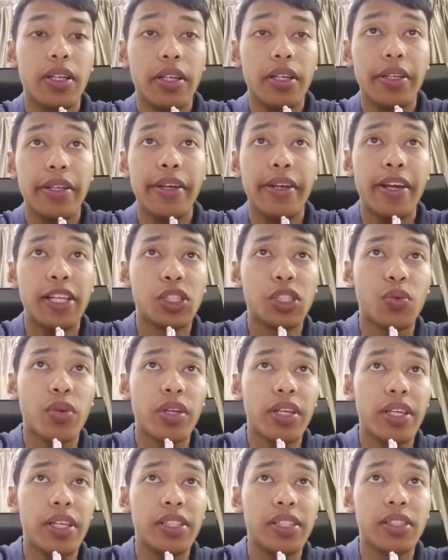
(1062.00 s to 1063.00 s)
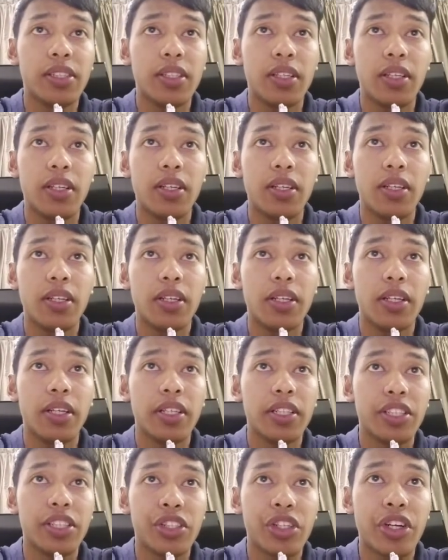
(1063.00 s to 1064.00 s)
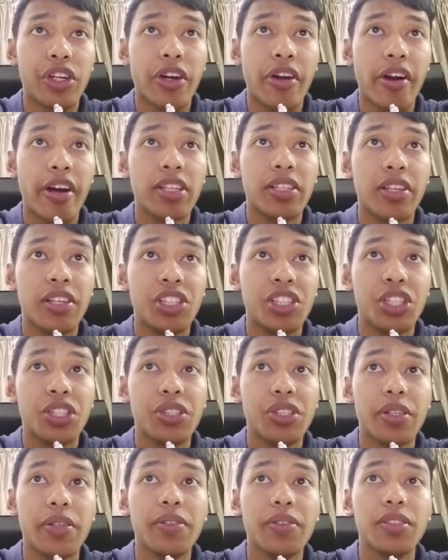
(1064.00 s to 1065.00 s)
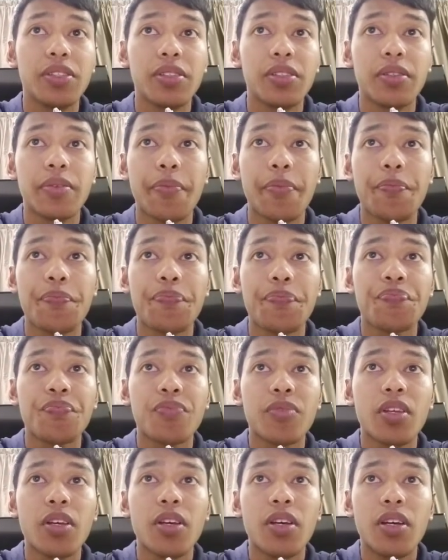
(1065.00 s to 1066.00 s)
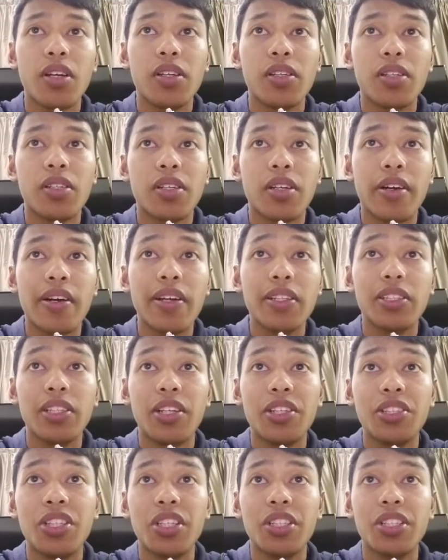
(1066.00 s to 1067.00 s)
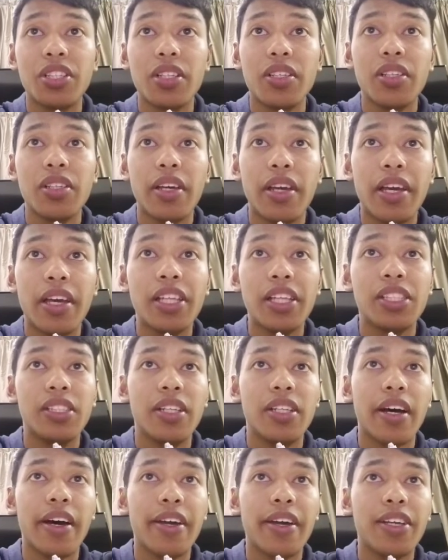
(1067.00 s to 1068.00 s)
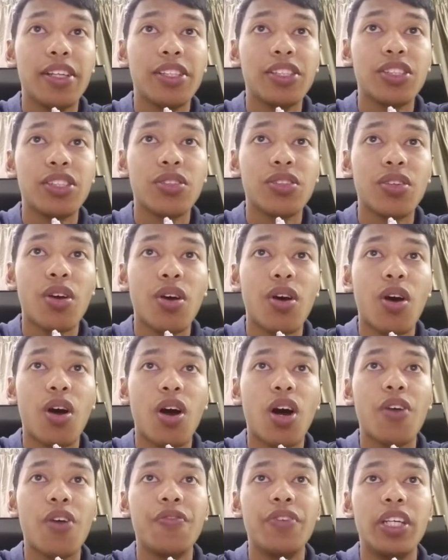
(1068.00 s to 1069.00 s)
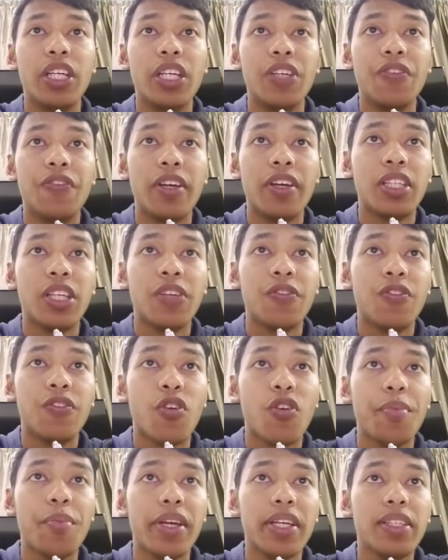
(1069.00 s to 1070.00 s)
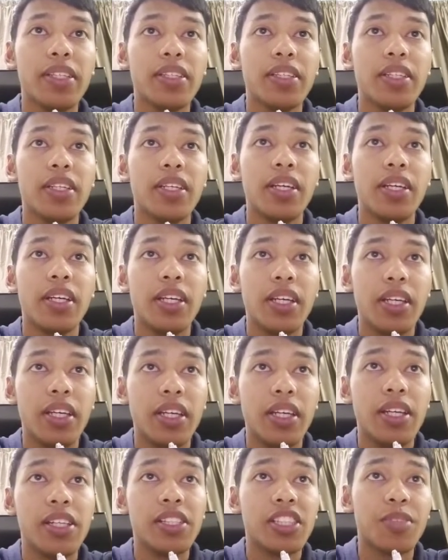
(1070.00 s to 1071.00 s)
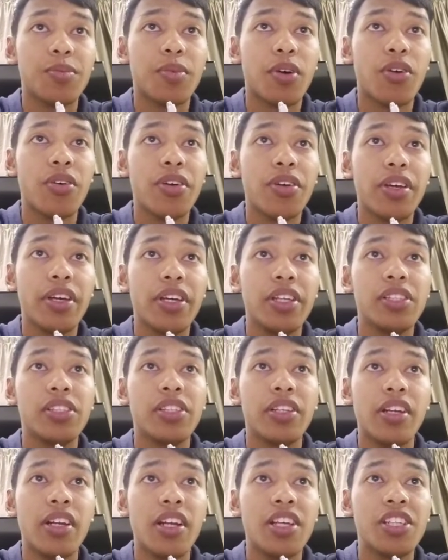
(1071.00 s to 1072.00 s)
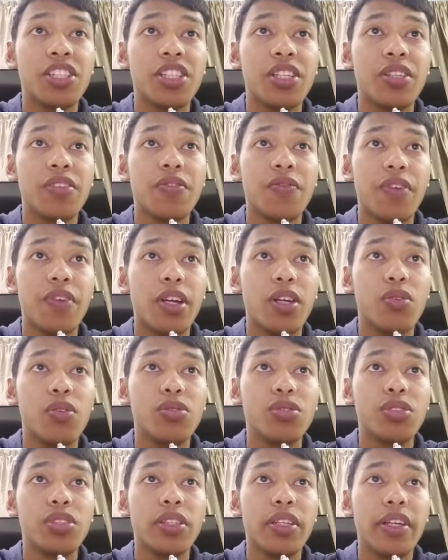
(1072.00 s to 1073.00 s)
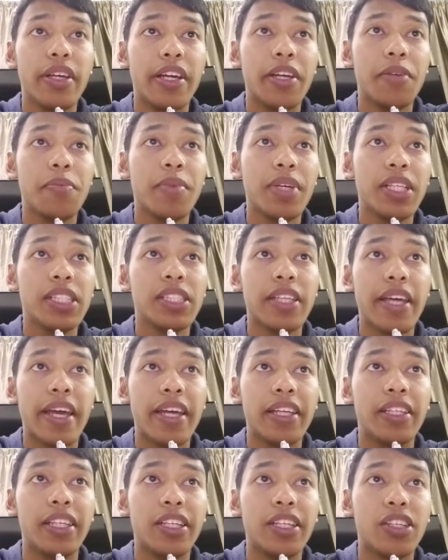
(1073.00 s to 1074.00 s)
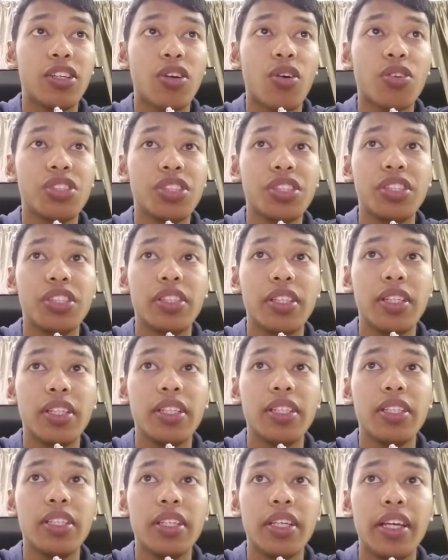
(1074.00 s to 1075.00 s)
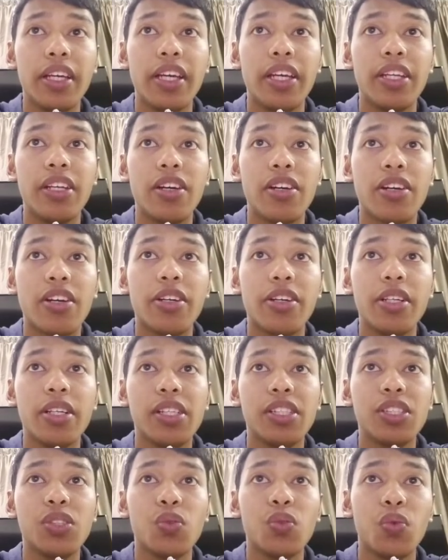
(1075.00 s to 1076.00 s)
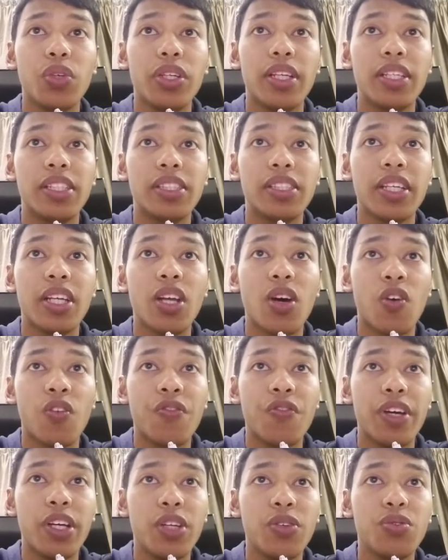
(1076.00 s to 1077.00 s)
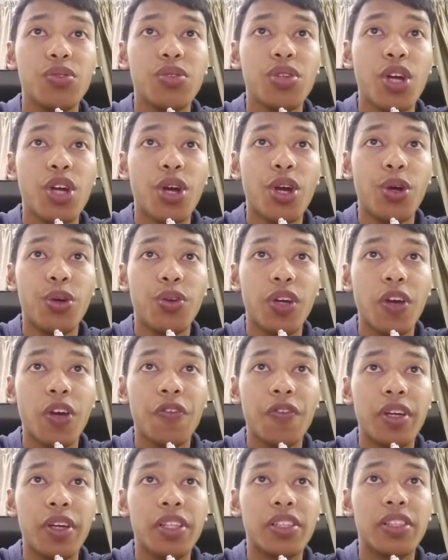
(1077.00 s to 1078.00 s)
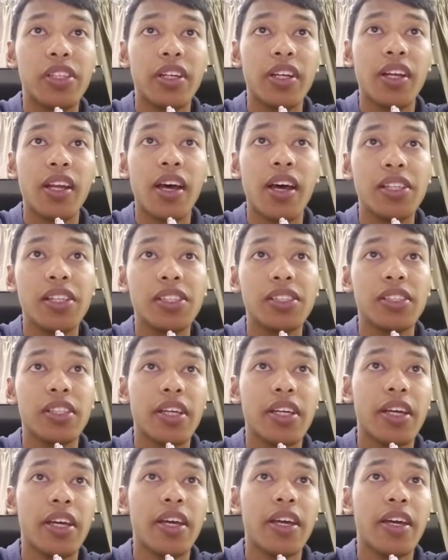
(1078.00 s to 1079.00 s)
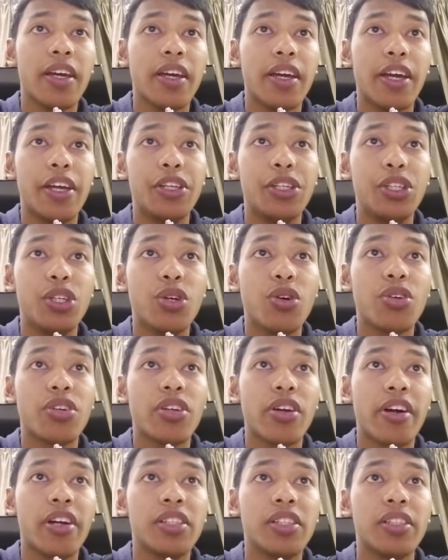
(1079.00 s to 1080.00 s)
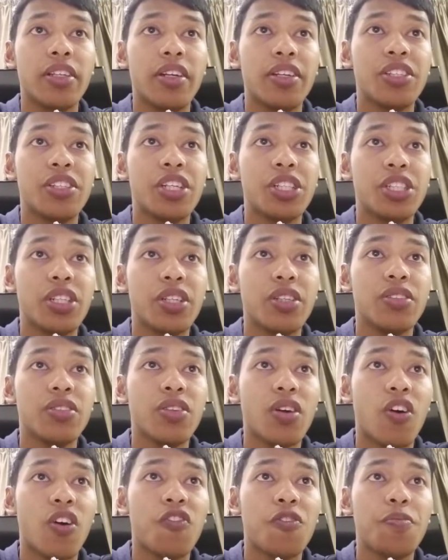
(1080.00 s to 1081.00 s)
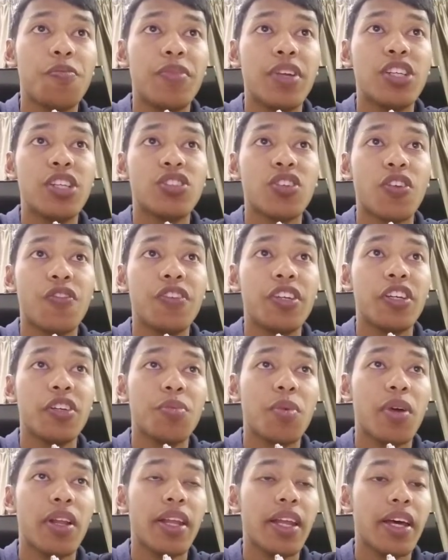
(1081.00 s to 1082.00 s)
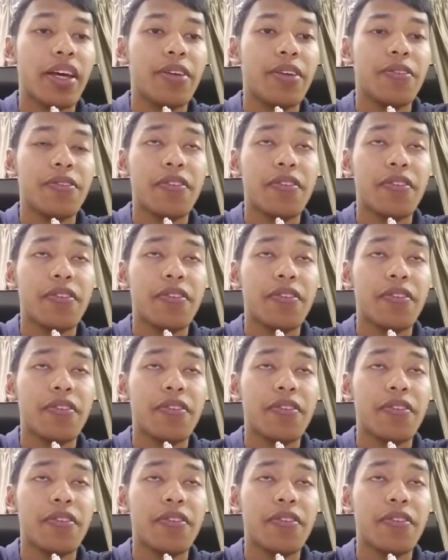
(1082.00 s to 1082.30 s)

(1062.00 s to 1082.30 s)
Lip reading: The next one is characterizations. Characterization is the highest of the effective domain. It is about internalizing values. It means acting consistently in accordance with the set of value you have internalized and your characterization of philosophy about life.